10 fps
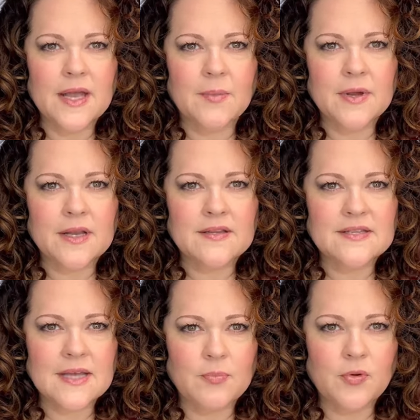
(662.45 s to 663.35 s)
I'm gonna
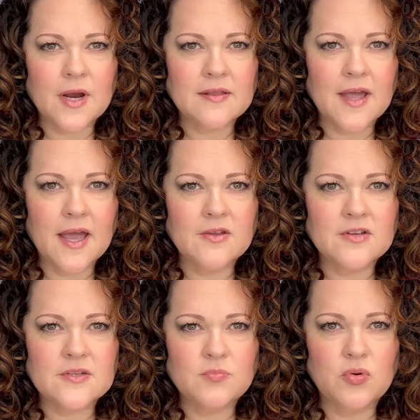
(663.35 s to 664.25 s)
separate that. You can
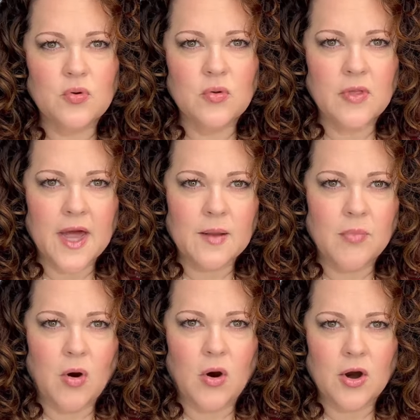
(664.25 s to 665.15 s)
just pull that
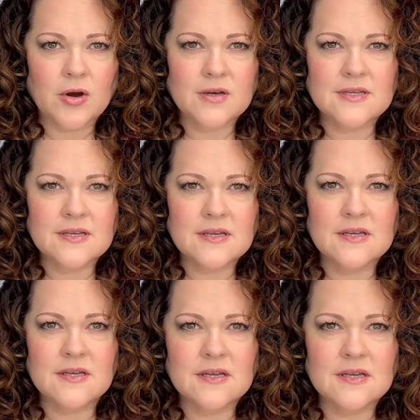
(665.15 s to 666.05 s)
apart.
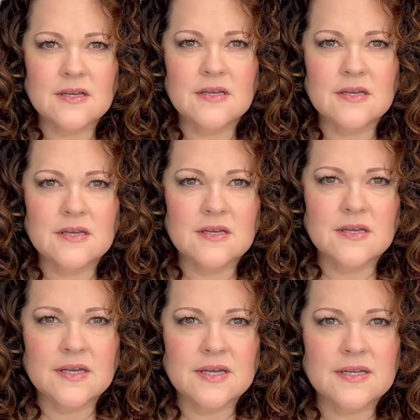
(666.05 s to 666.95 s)

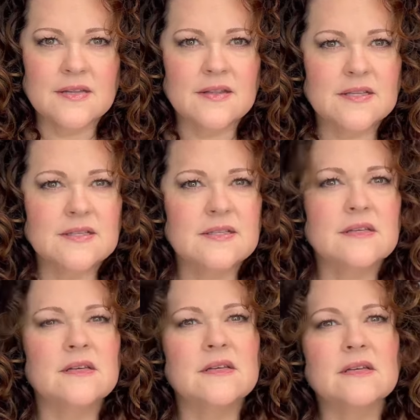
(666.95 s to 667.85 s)
I did this
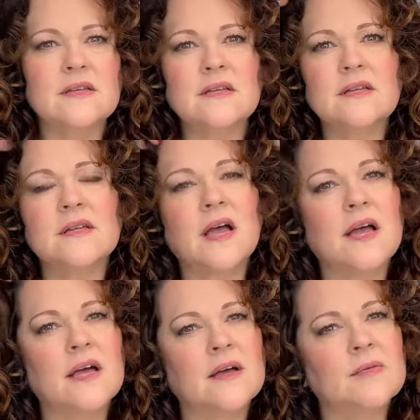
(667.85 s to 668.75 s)

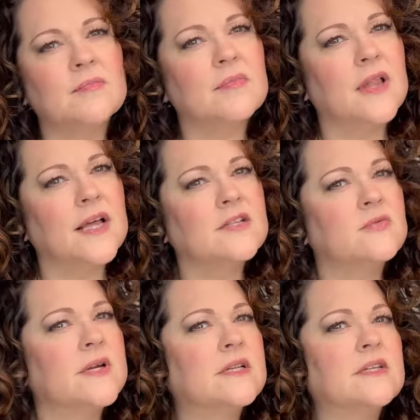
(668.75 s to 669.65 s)
um, last
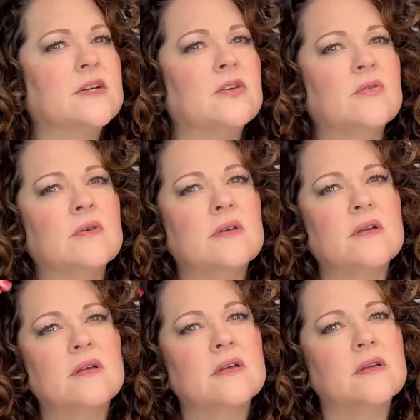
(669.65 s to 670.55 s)
week too.
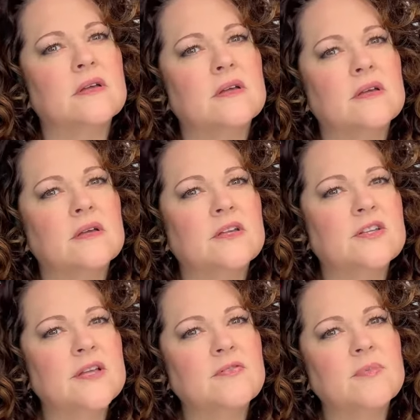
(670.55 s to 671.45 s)

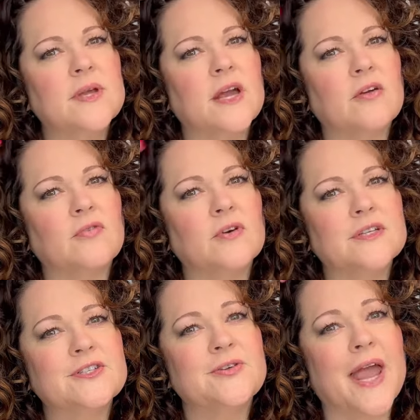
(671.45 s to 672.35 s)
Just have to be careful
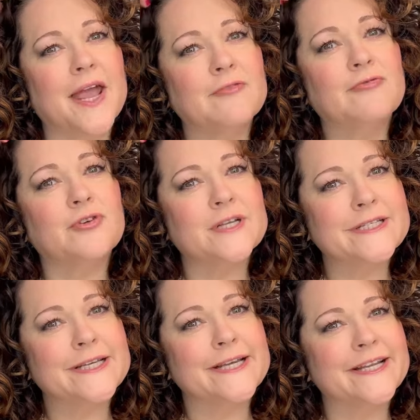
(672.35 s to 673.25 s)
because you can
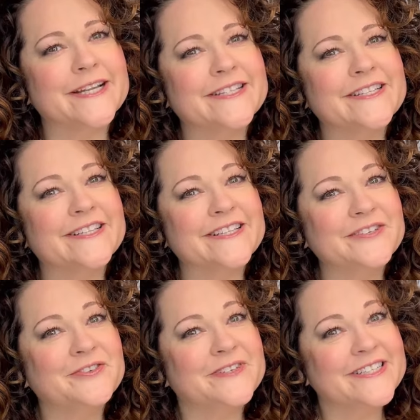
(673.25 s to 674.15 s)
frizz it. It's a
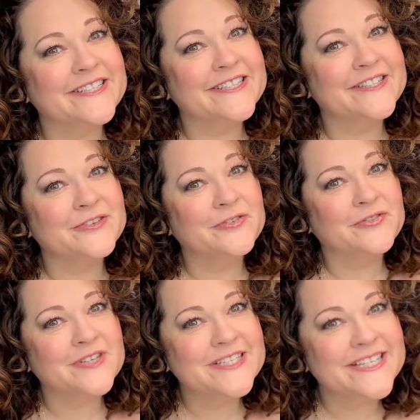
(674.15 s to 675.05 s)
little, it's a little
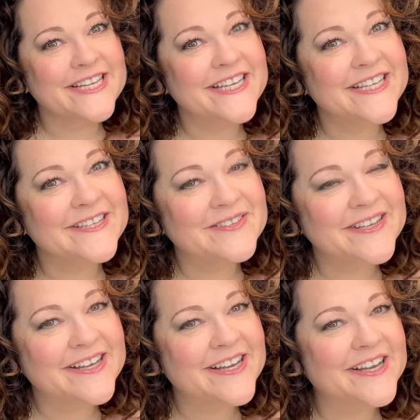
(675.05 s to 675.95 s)
frizzy,
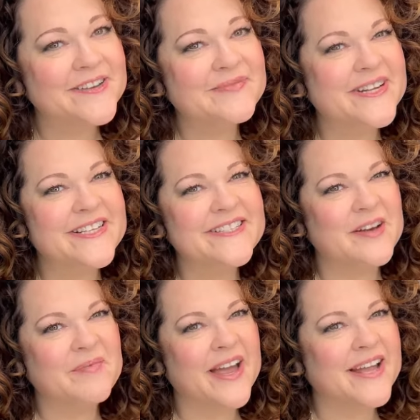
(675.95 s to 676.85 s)
uh, but it's
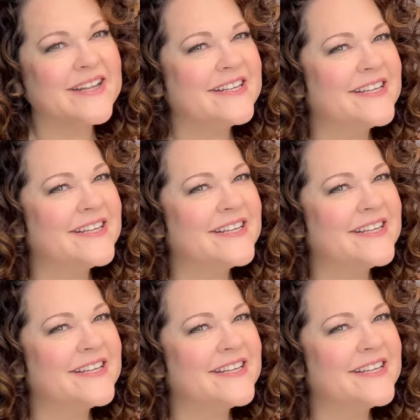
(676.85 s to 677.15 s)
not bad.